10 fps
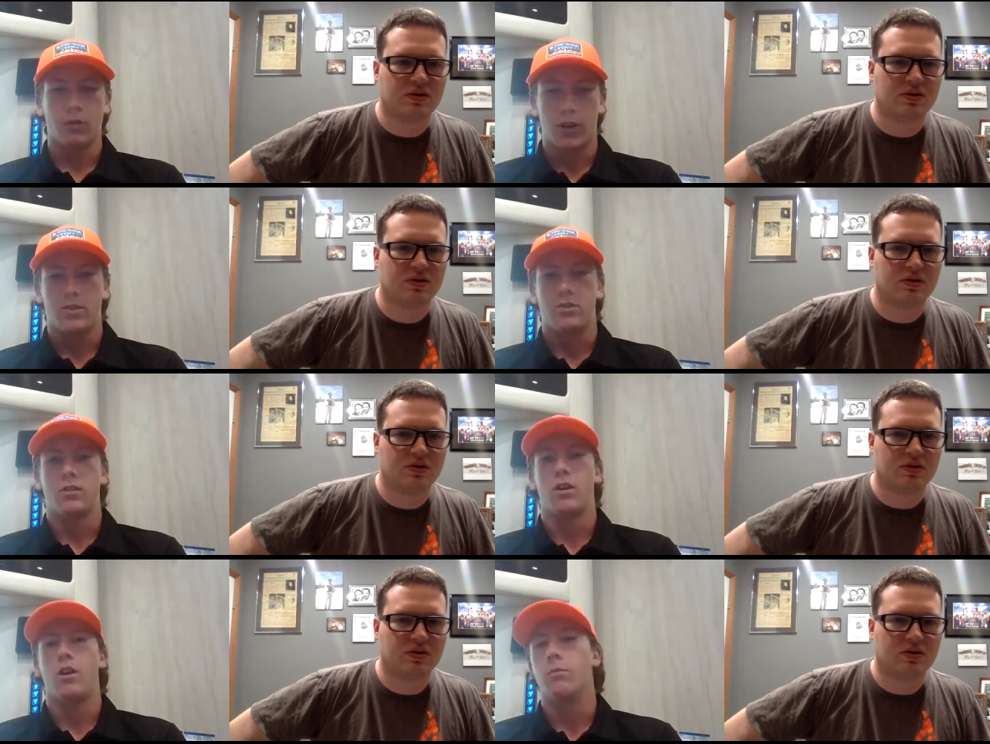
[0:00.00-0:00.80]
Speaker 1: reaction
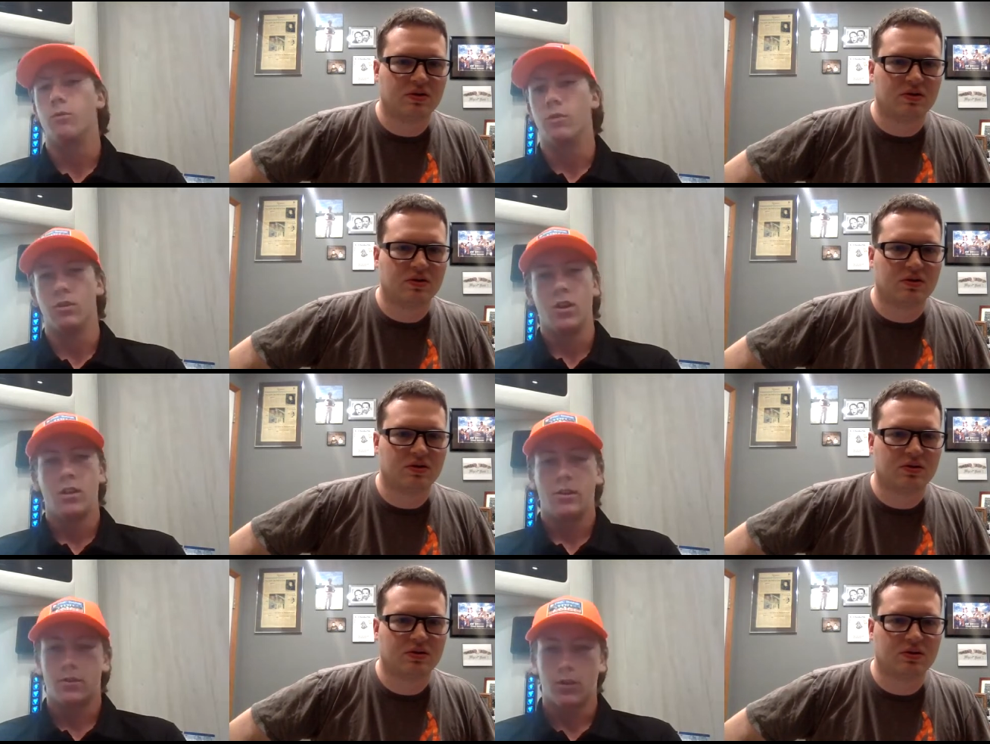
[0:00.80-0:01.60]
time or
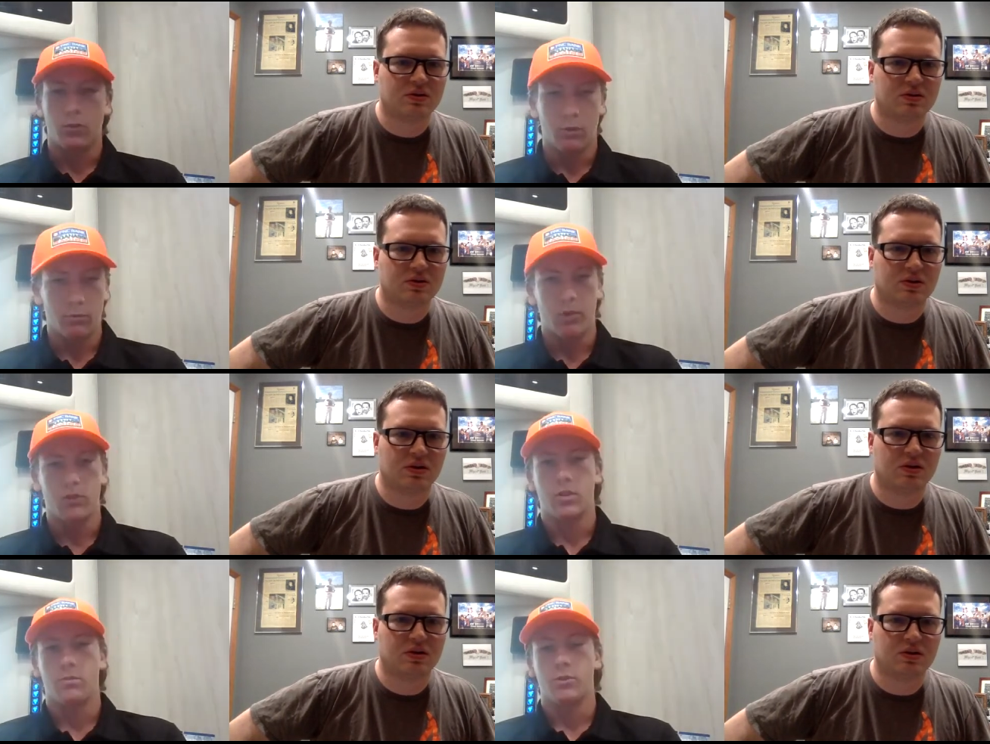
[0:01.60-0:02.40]
they start doing
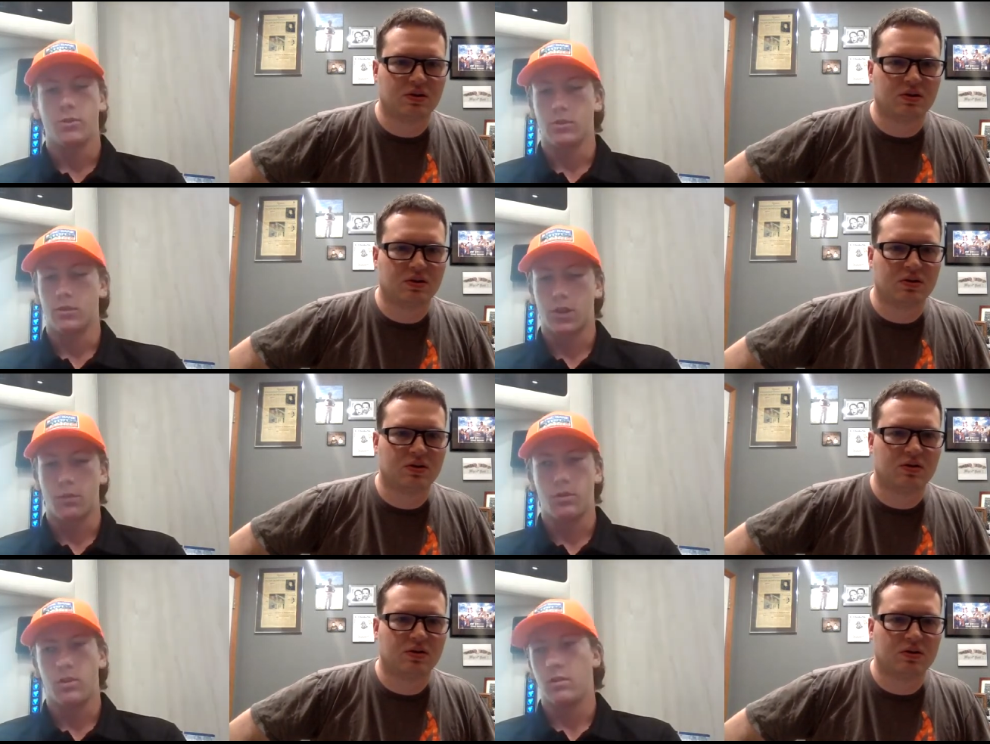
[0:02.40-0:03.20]
push-ups or
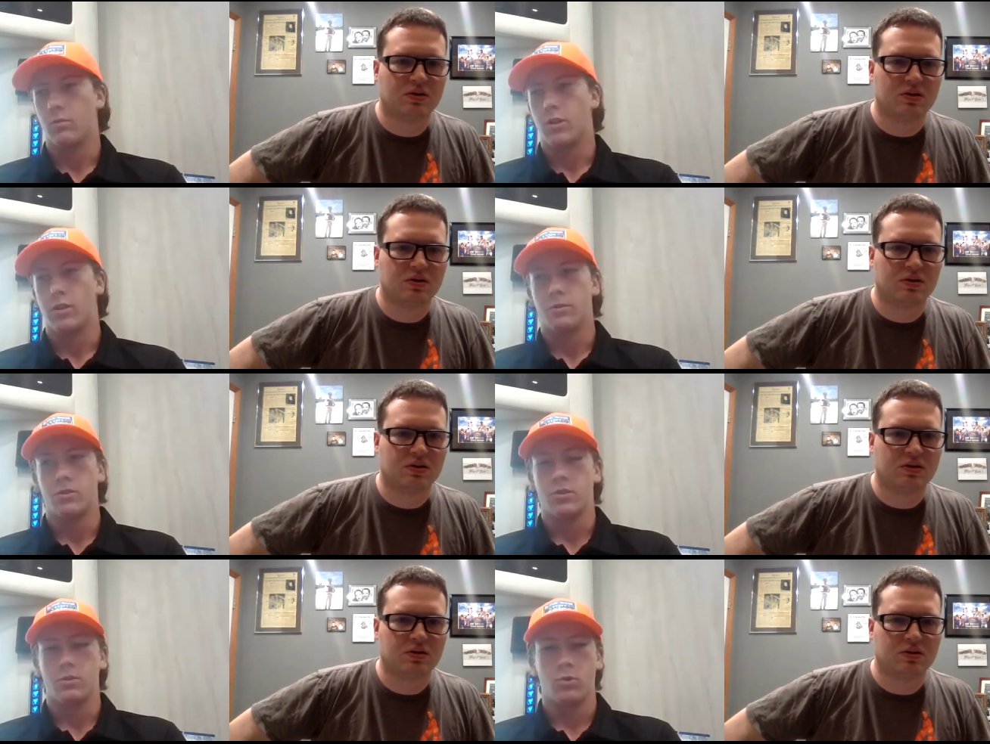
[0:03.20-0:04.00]
skipping or whatever
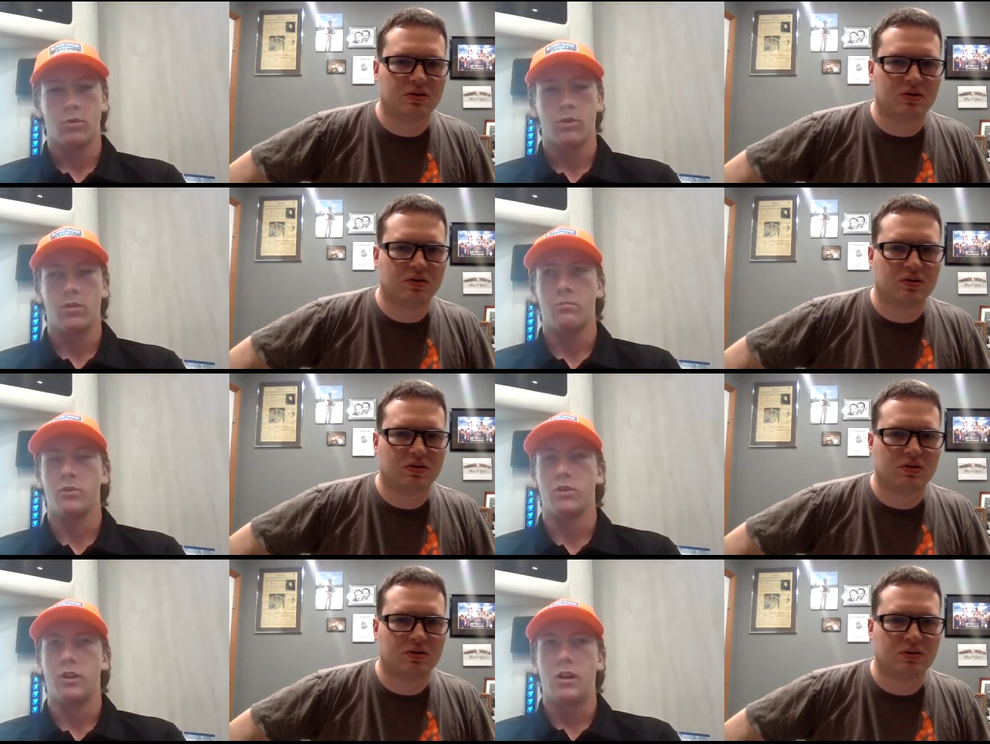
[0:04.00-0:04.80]
to warm up
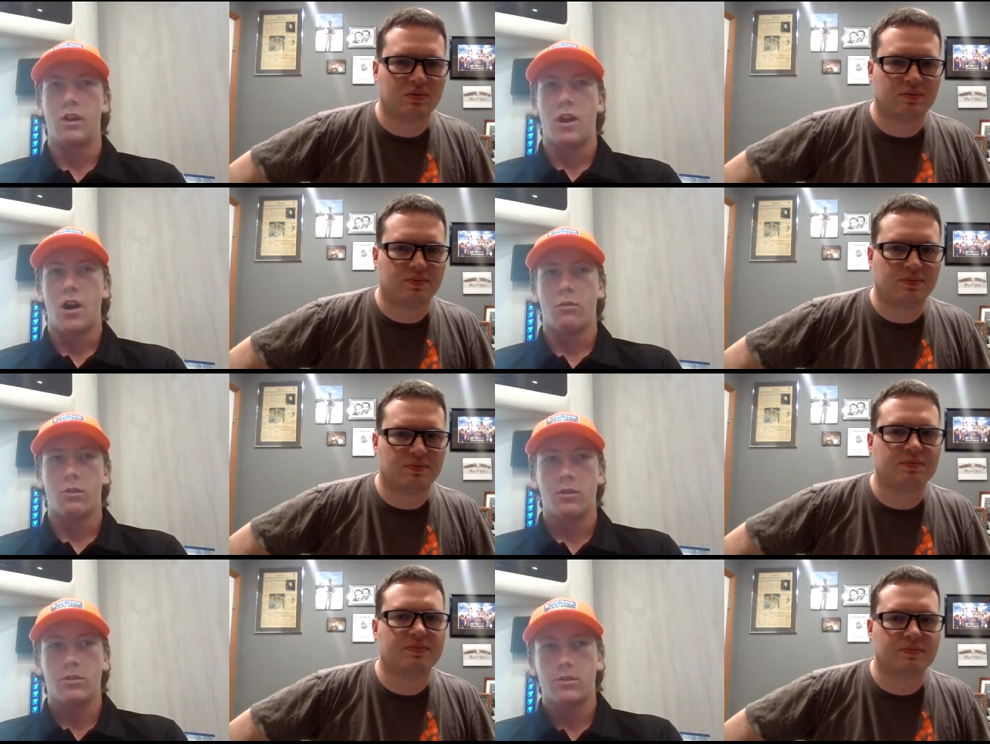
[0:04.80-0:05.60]
but i
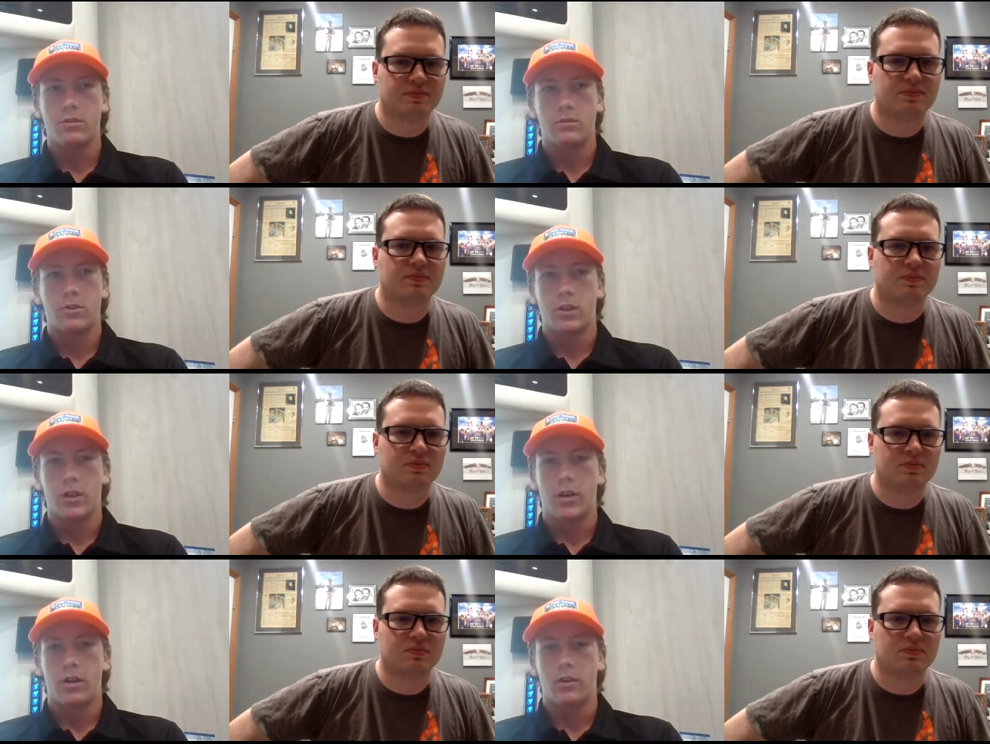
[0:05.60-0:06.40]
really just chill
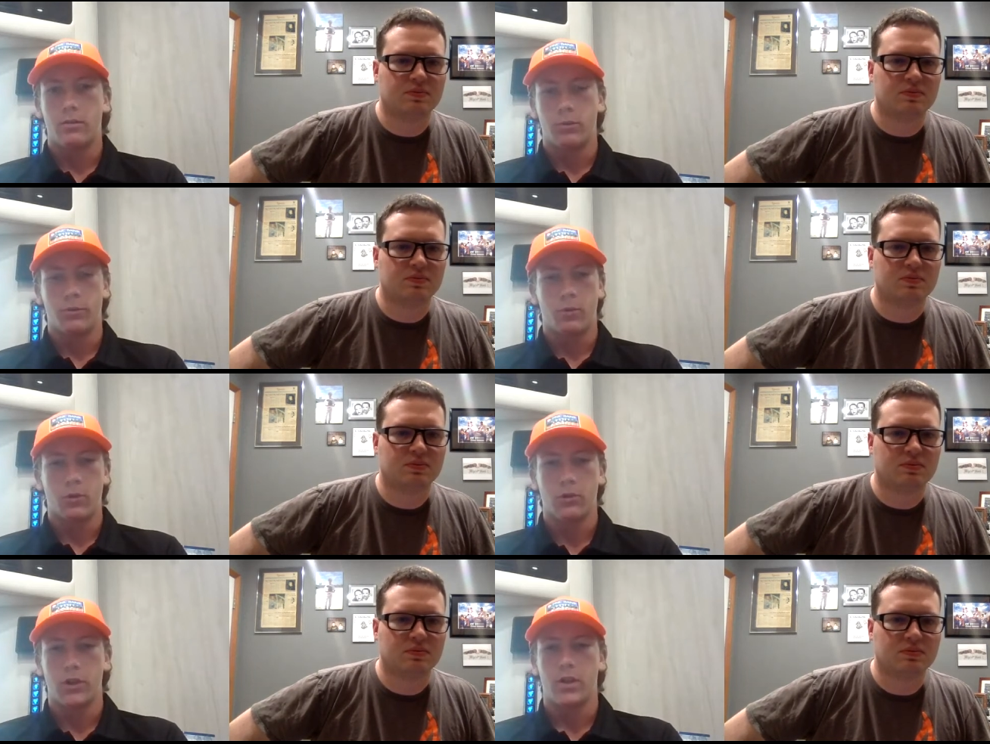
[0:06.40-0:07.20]
out before a
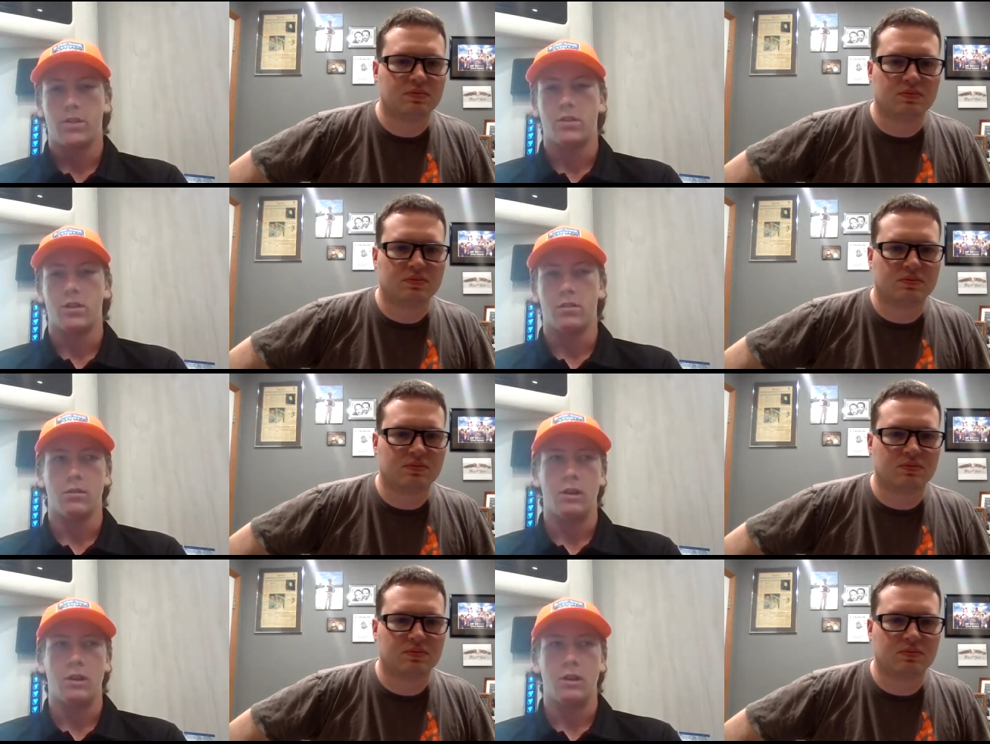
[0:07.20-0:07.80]
race and